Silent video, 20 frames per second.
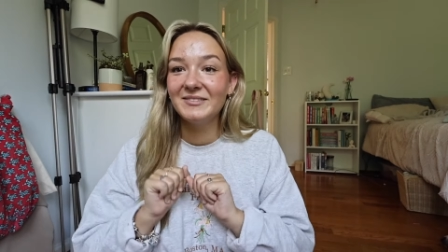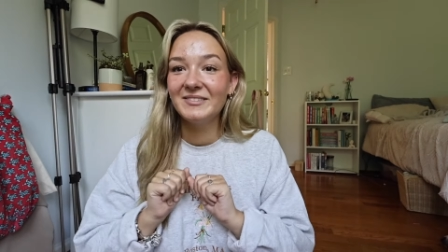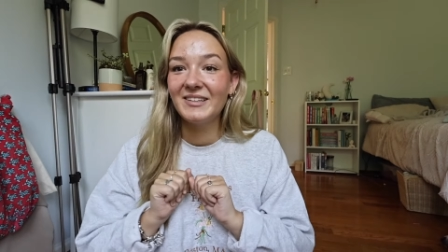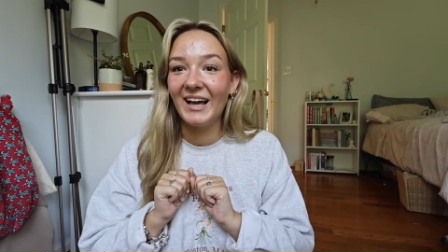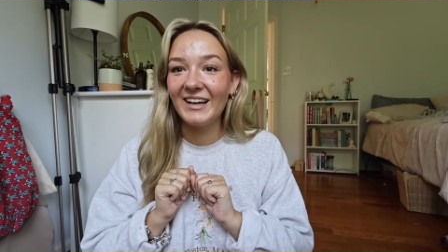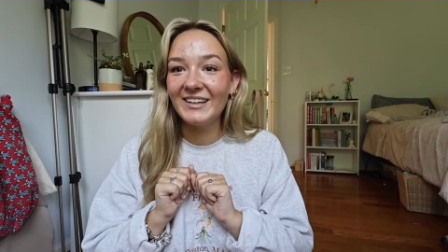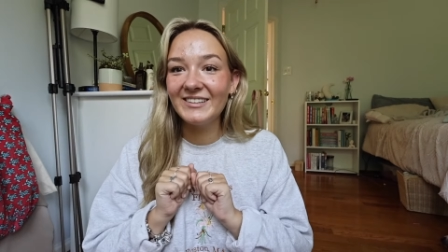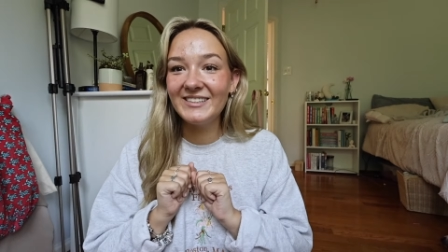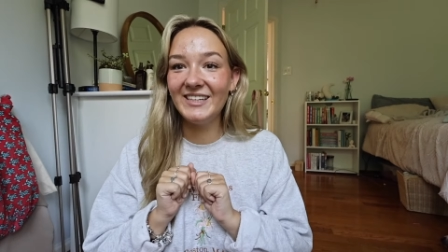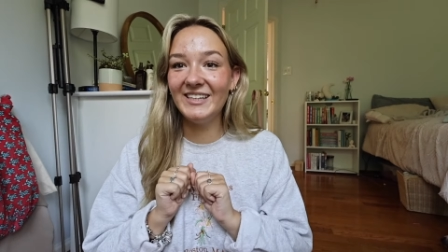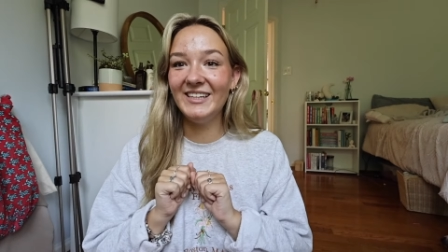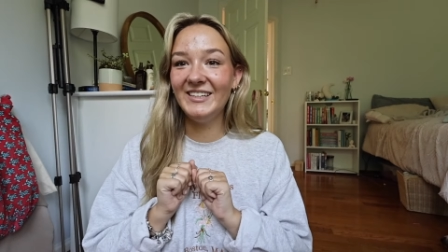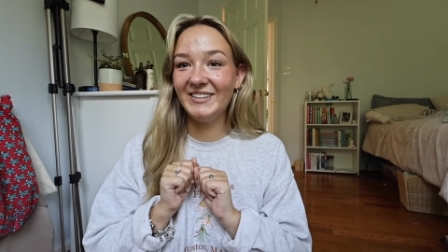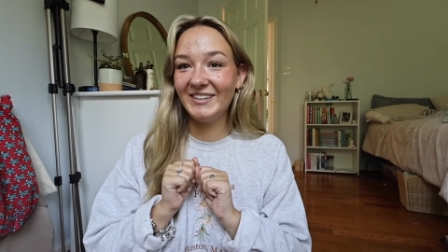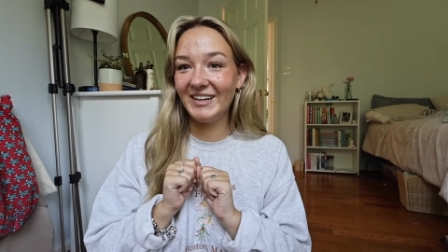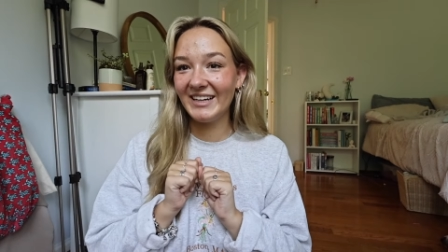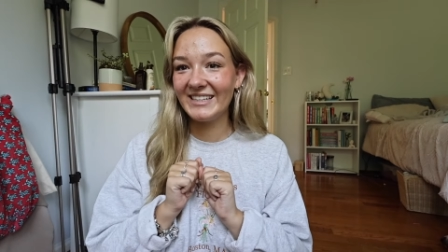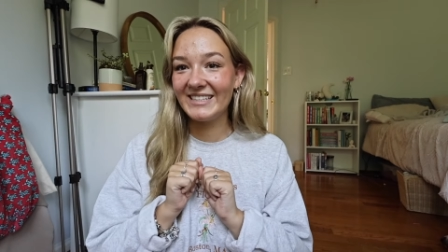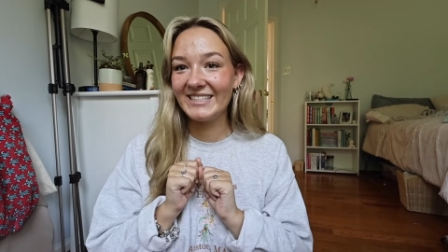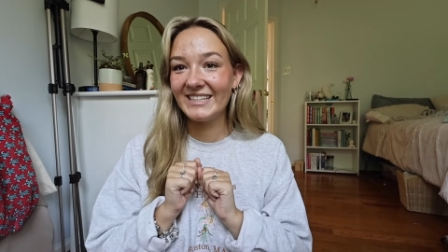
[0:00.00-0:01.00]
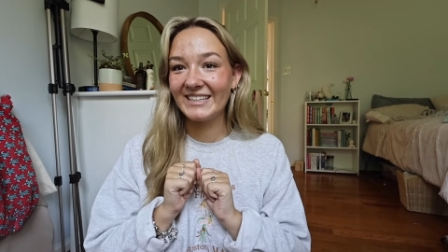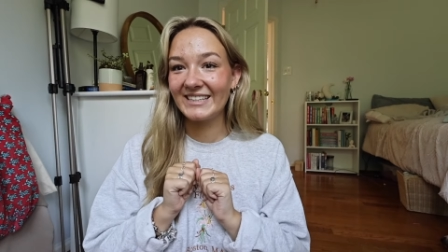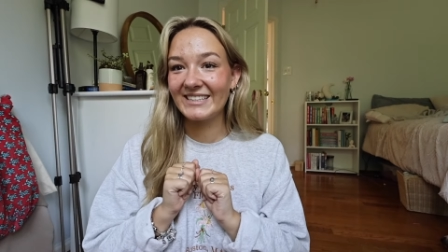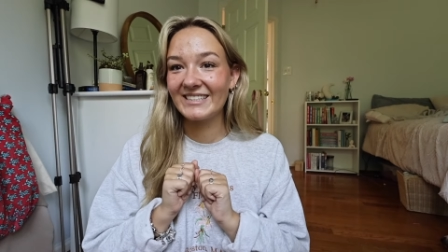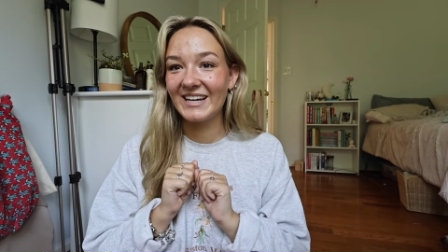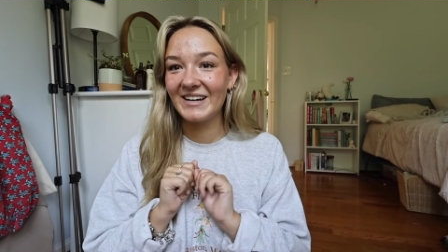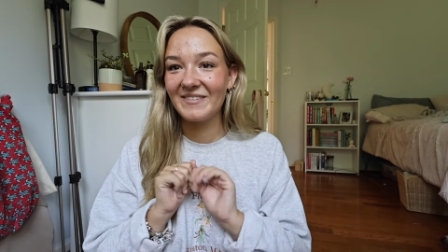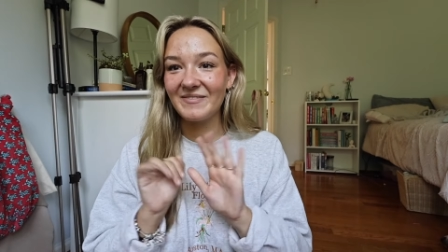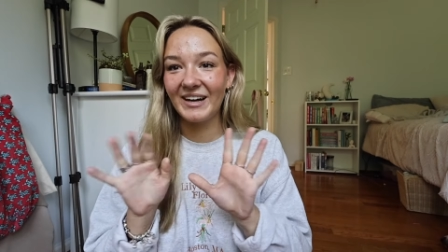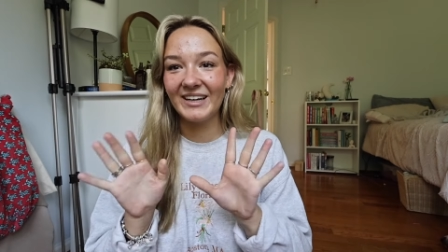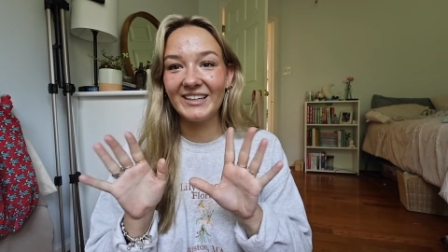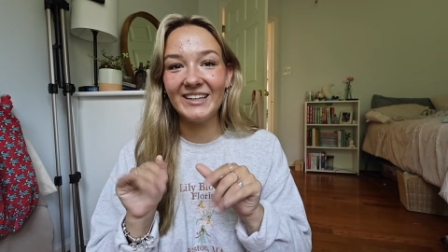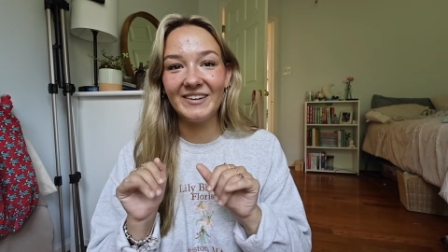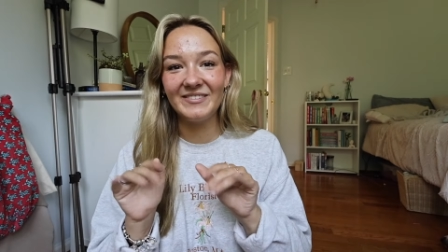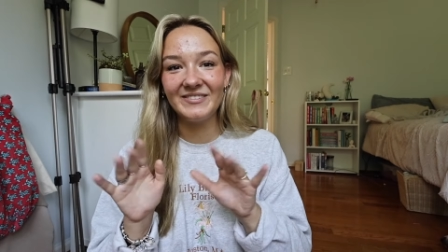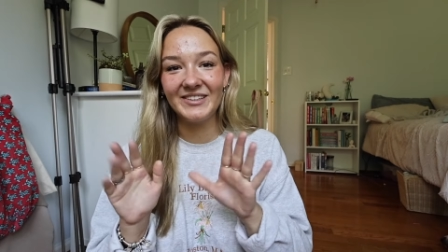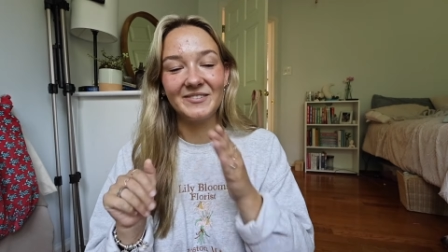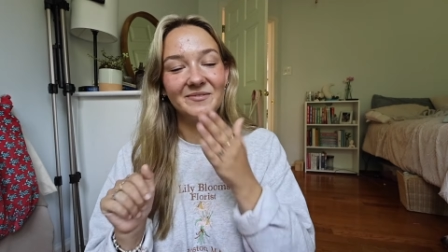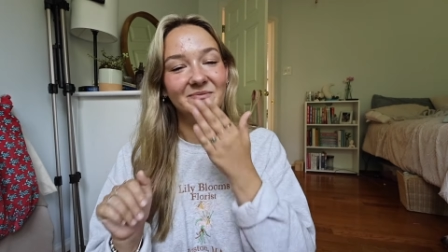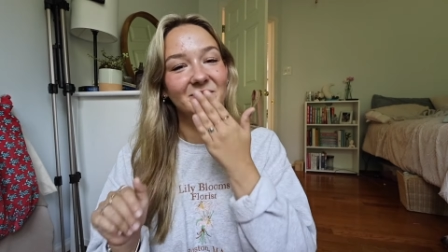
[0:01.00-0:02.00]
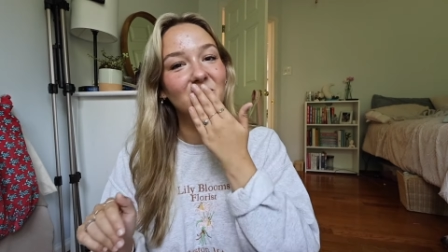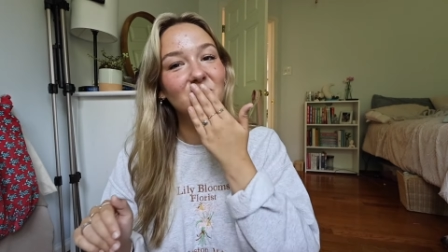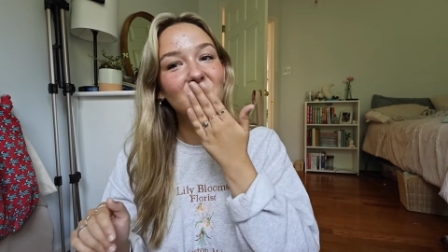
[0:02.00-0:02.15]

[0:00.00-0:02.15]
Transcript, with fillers: I'll see you guys next time. I love you.